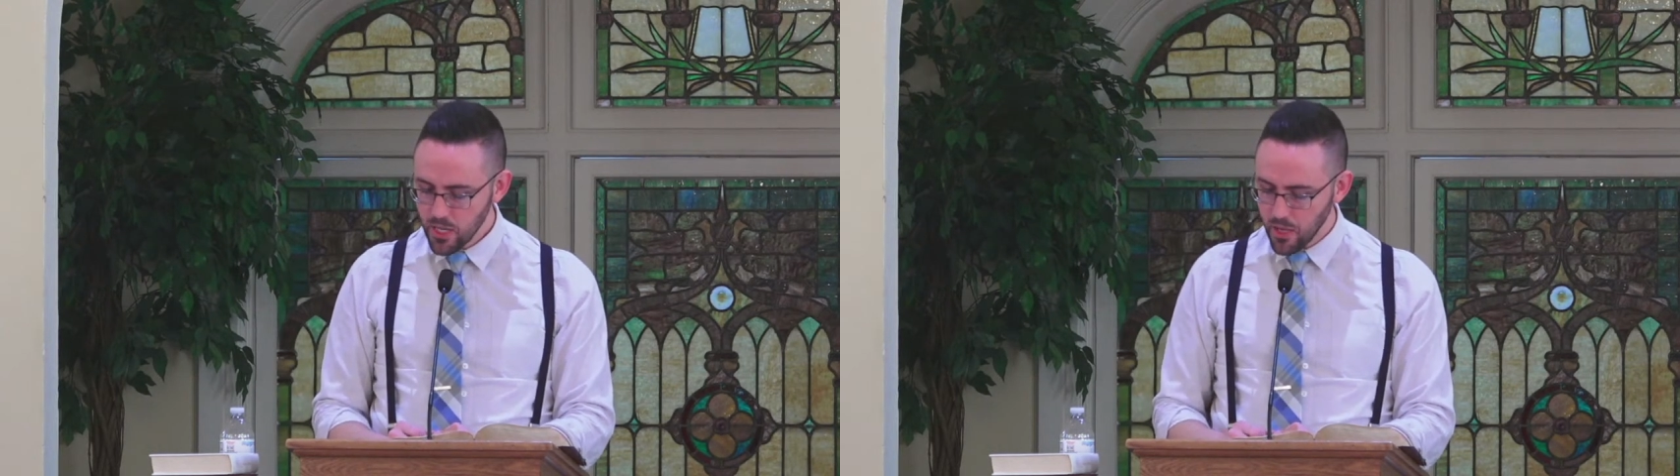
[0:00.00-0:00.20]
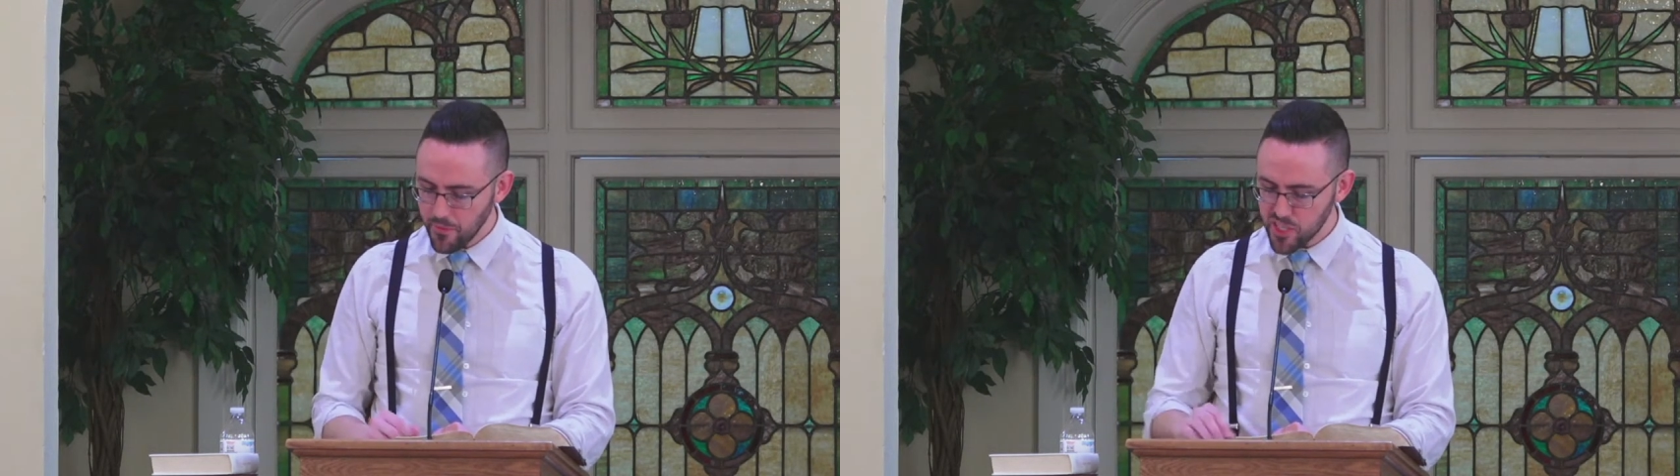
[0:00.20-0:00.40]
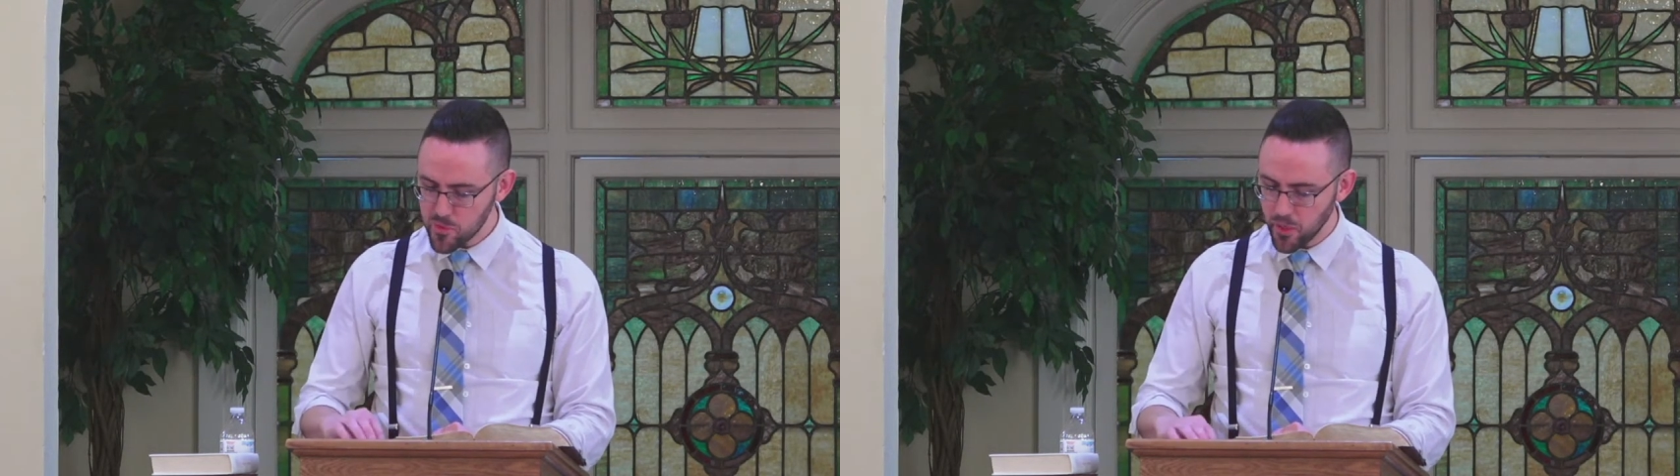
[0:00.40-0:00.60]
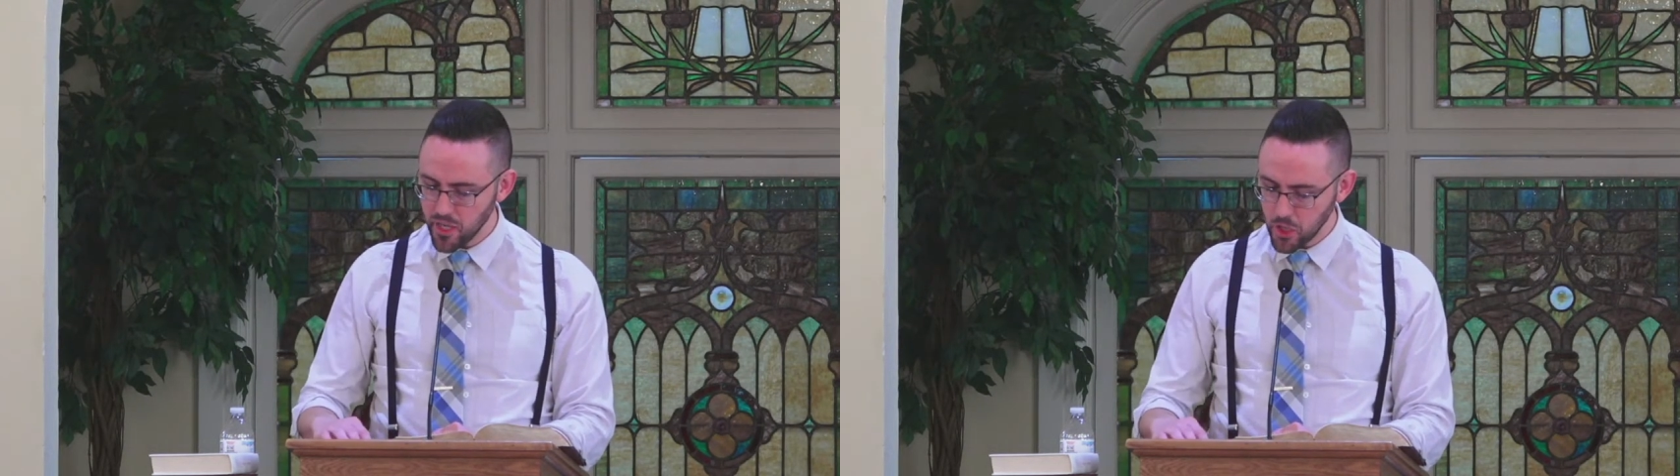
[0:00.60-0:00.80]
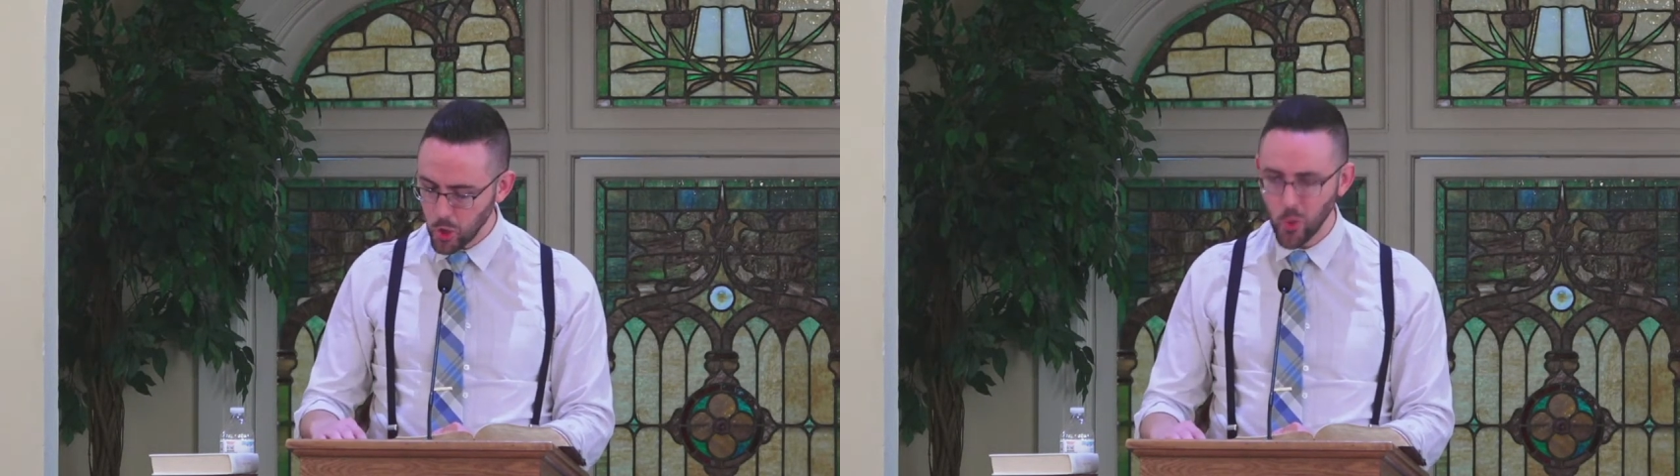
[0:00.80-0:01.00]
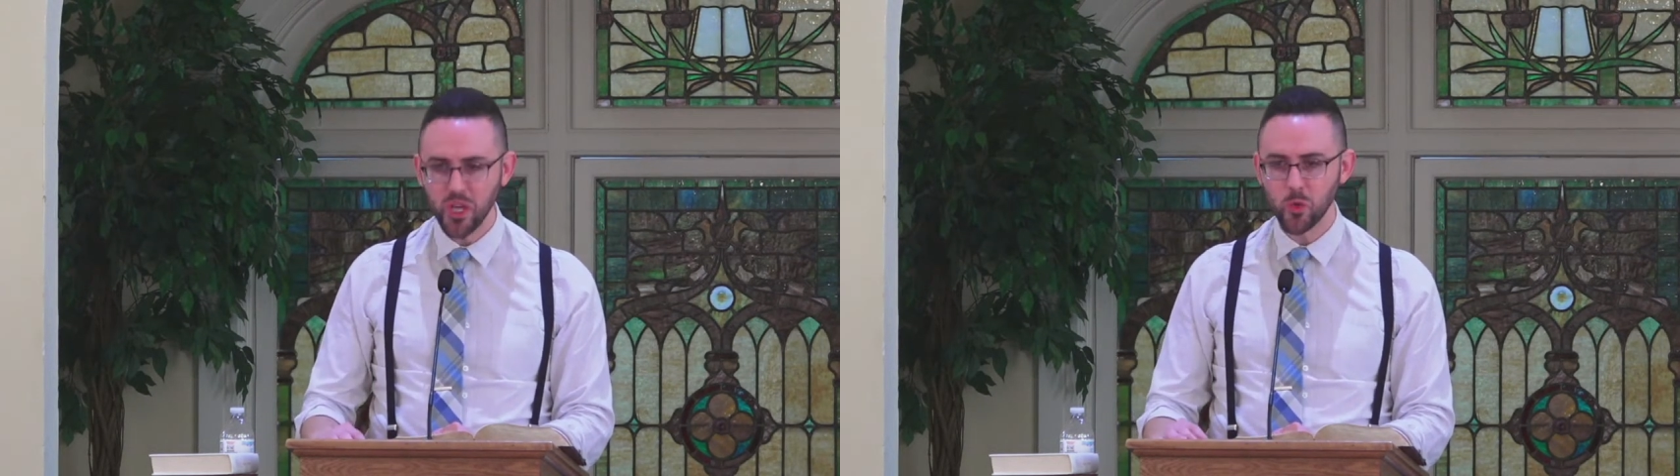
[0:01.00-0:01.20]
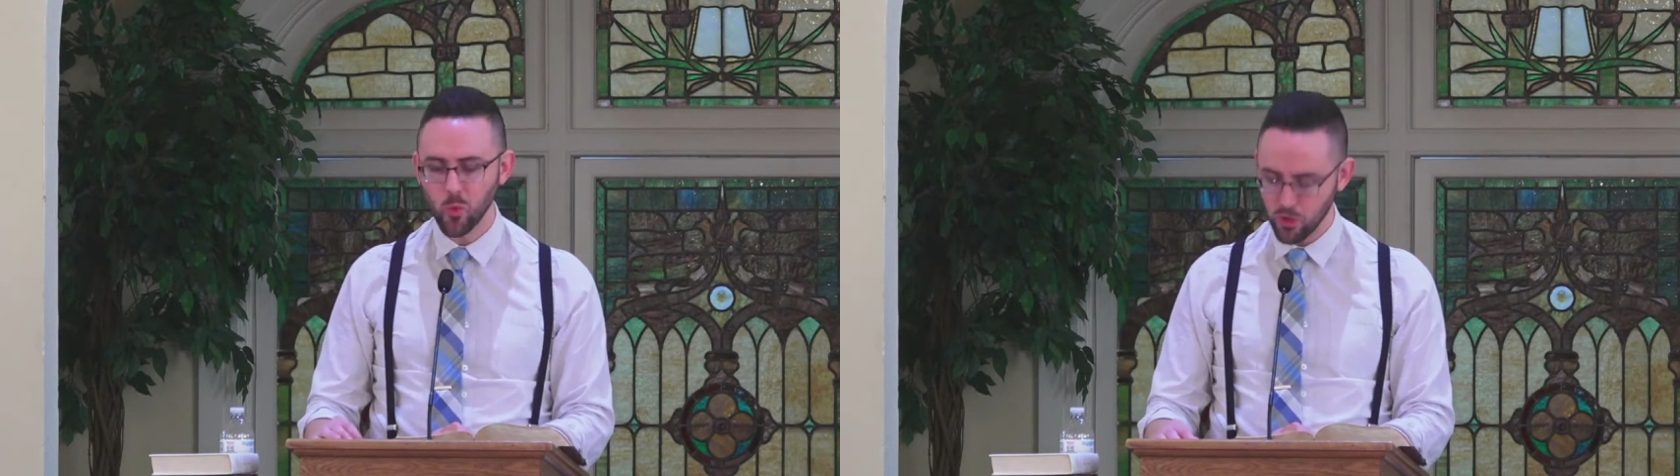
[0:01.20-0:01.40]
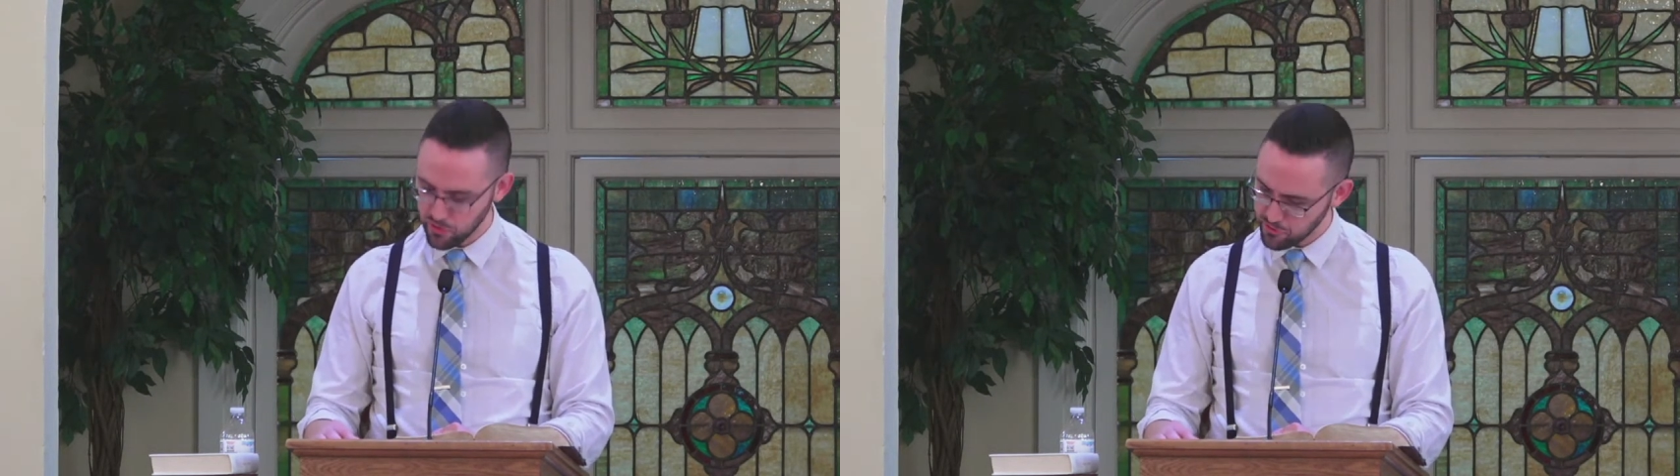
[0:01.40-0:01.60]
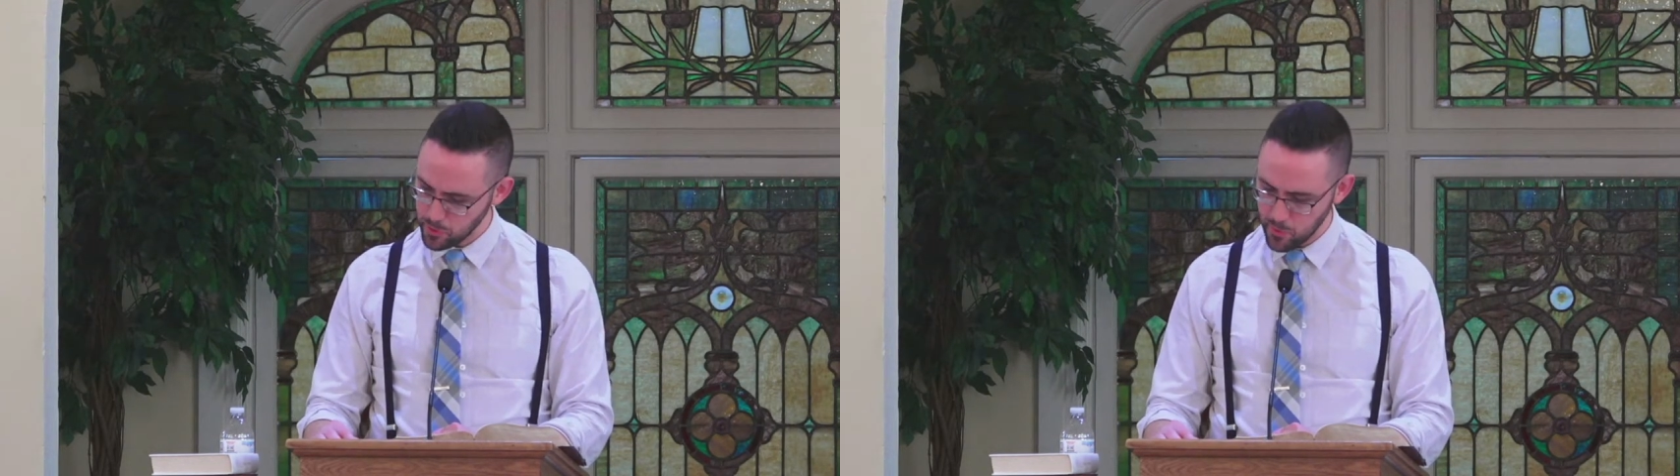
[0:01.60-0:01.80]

and that's my coined word from